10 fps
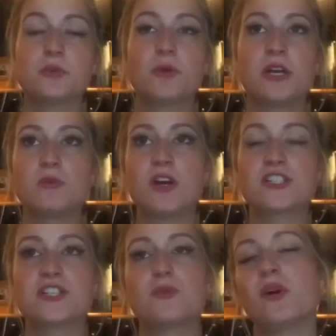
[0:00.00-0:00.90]

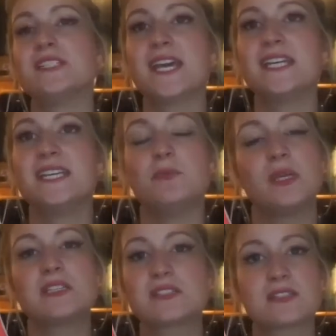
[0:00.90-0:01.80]
brainwashed, and one day he
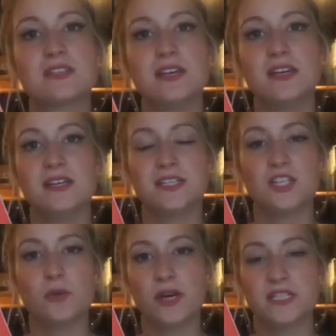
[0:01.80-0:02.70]
meets, you
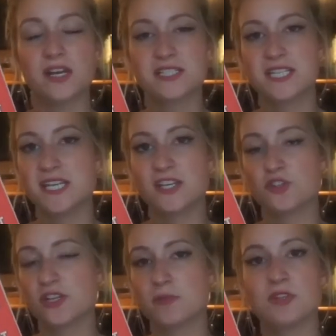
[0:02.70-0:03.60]
know, a young
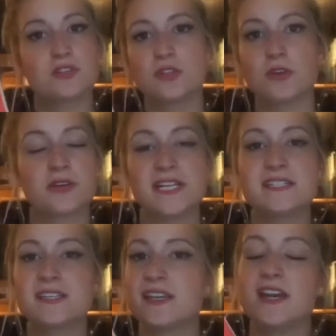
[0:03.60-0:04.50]
teenager named
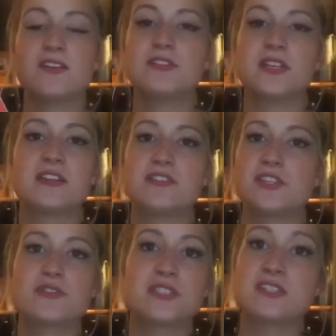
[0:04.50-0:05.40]
Clarice, and they have a lot of
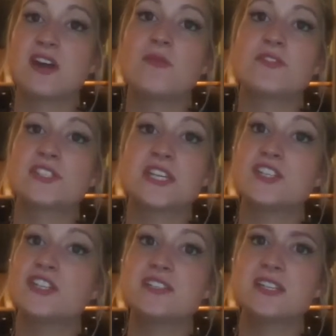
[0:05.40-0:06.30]
interesting
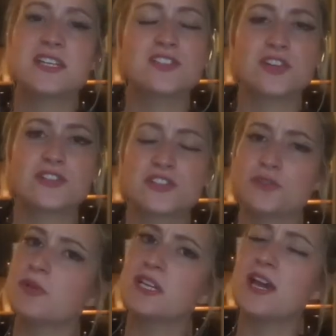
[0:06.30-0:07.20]
conversations, and he starts
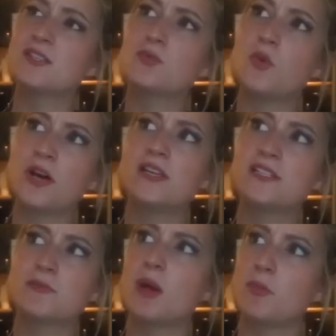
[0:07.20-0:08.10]
to realize, what
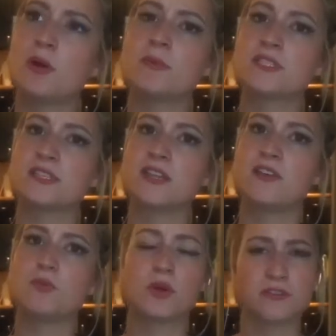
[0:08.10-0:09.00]
is my purpose in
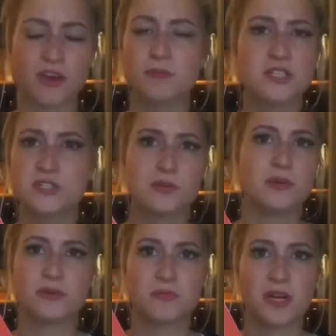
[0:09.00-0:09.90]
life? What have I been
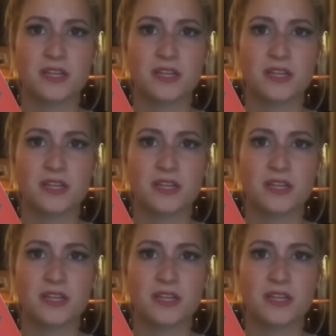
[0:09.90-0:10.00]
doing with my